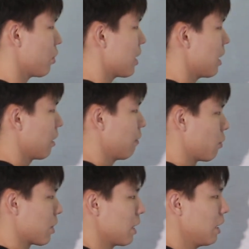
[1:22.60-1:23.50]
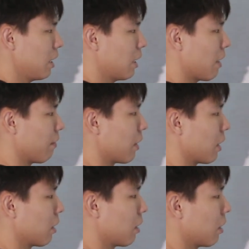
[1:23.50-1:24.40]
we have a function y is equal
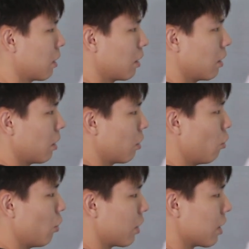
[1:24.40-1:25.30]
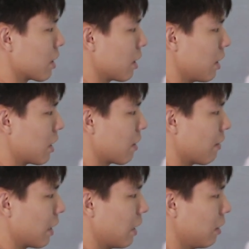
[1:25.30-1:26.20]
to the root of x squared
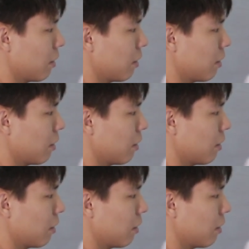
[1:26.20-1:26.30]
minus